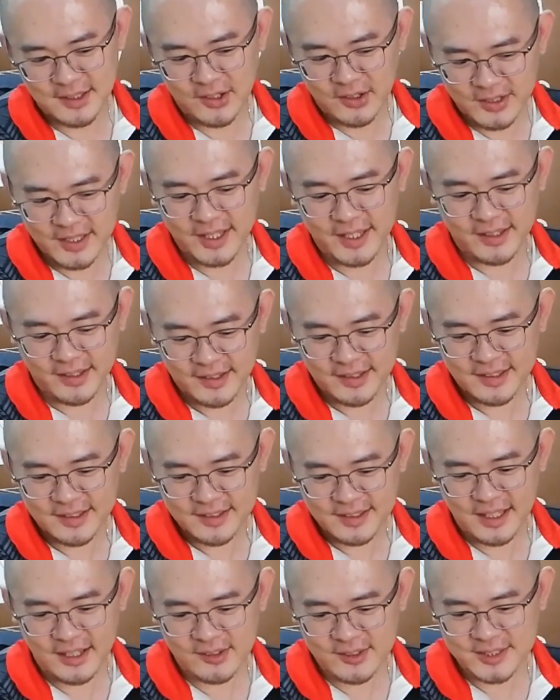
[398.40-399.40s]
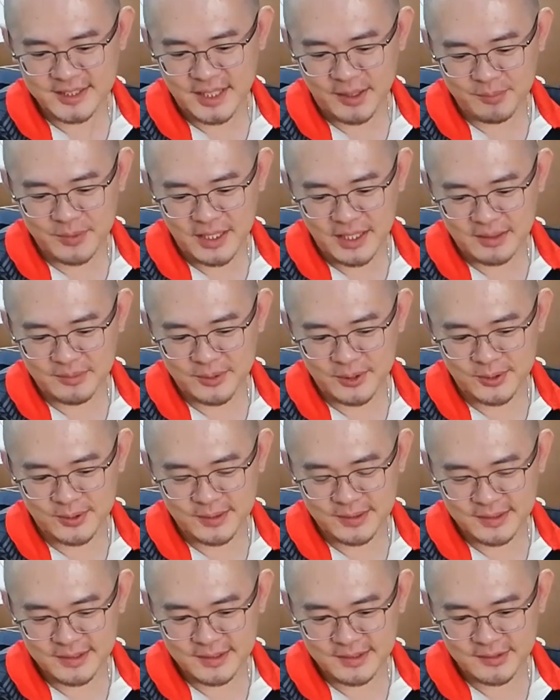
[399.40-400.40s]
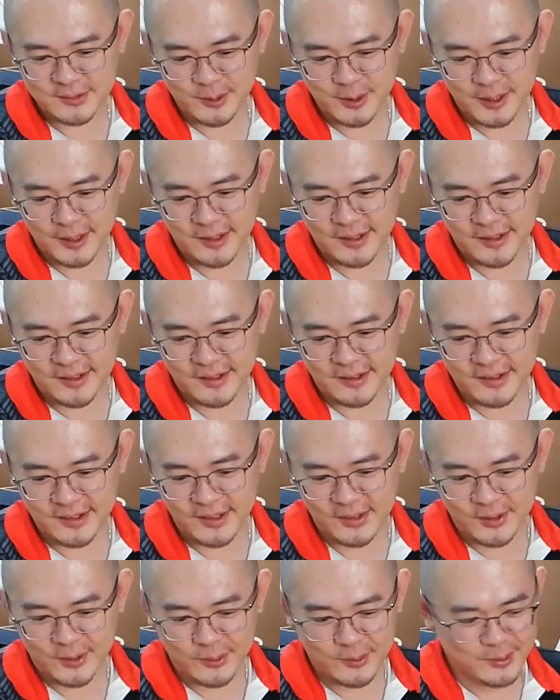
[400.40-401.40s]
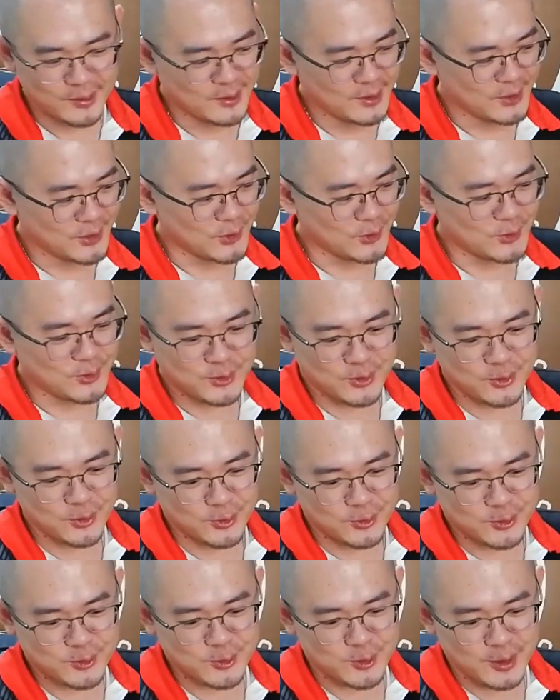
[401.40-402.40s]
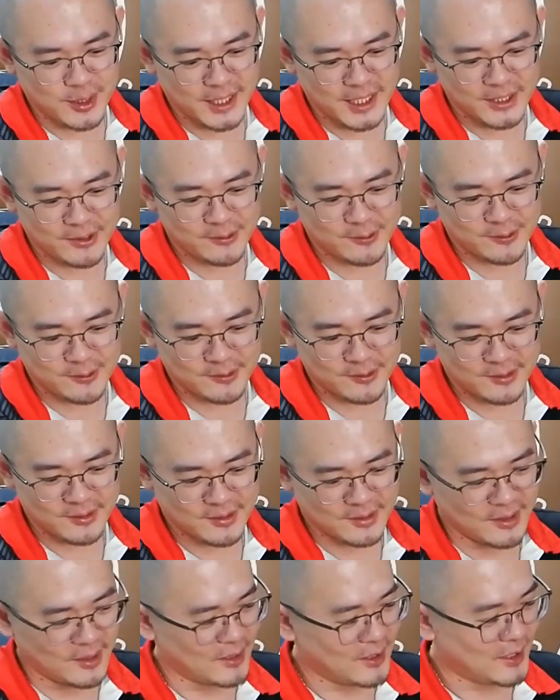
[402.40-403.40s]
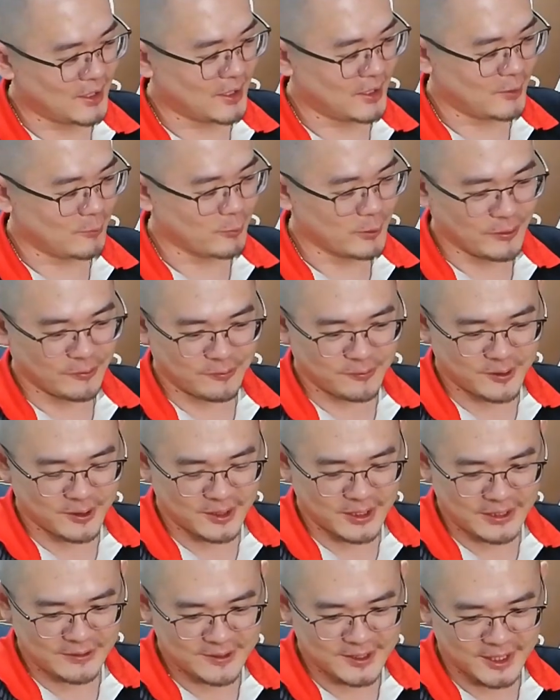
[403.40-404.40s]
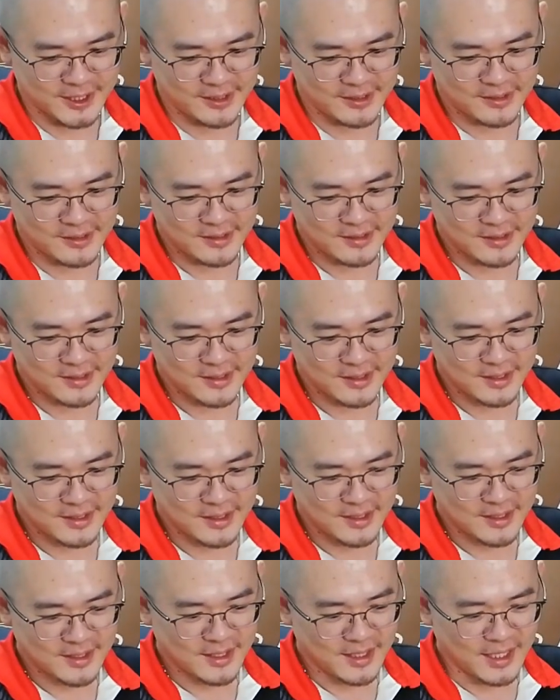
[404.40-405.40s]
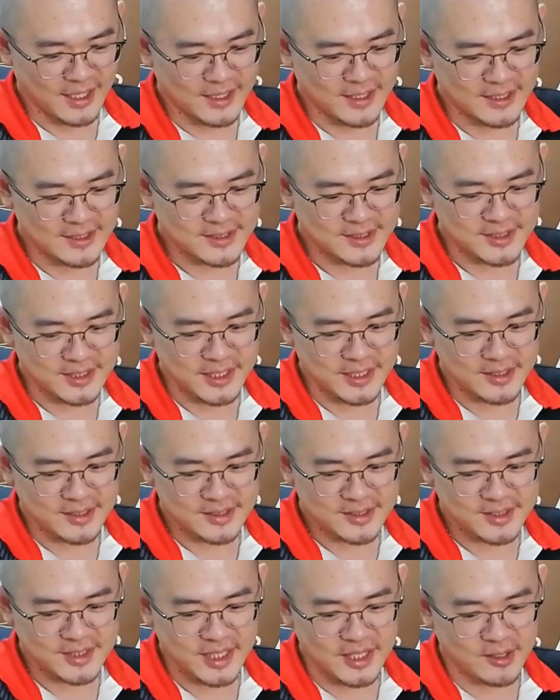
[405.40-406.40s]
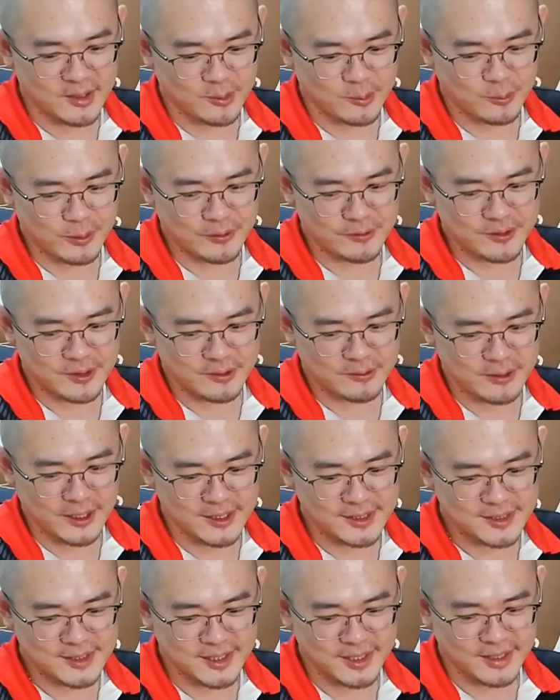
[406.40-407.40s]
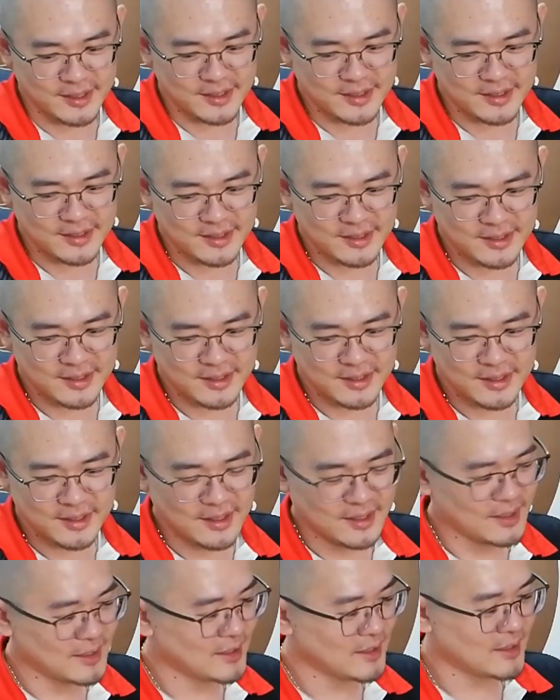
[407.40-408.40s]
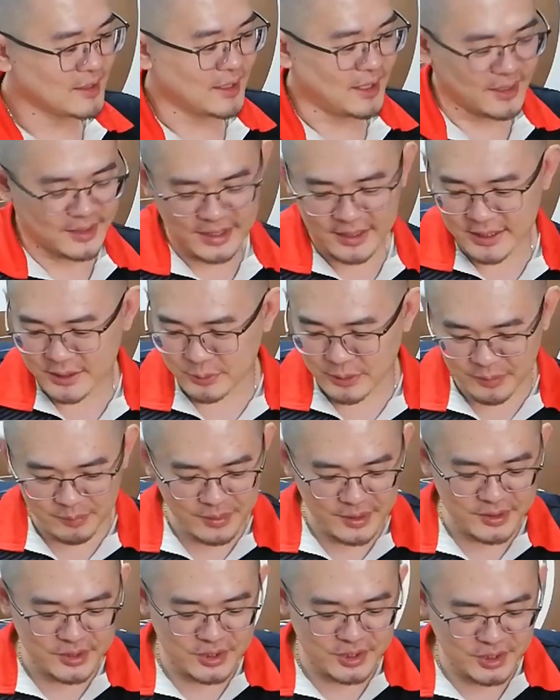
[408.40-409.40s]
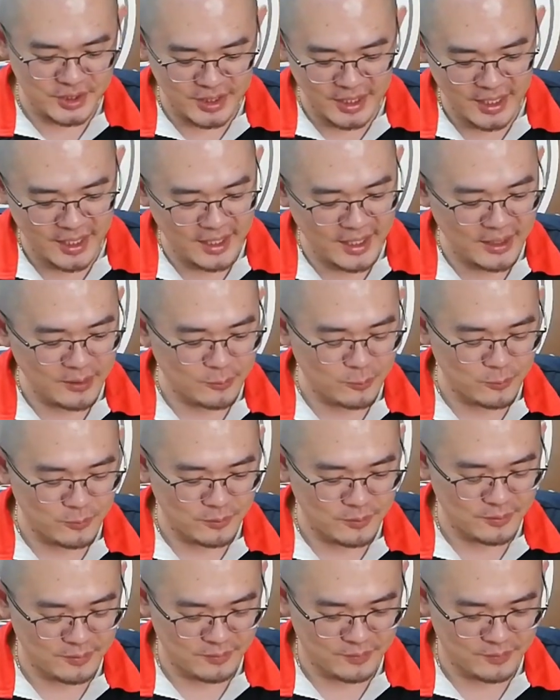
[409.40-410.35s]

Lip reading: Okay, now it's Tamiya mode, where you drive with the left stick and then steer with the right stick. I think that's why it means cane.